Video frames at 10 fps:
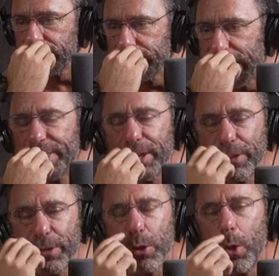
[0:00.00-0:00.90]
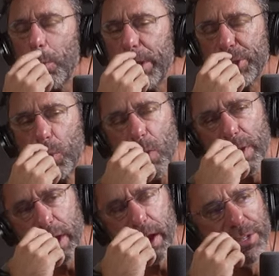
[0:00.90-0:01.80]
and there's a whole bunch of
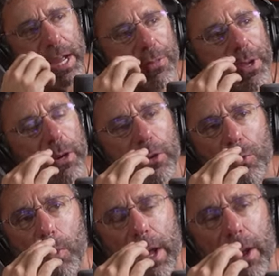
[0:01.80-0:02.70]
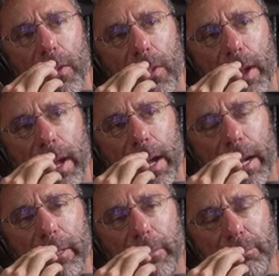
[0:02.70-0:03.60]
one-offs out there as well.
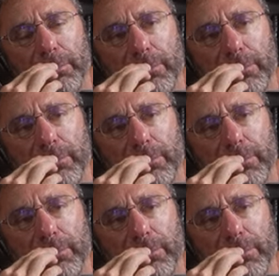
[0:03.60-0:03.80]
Um,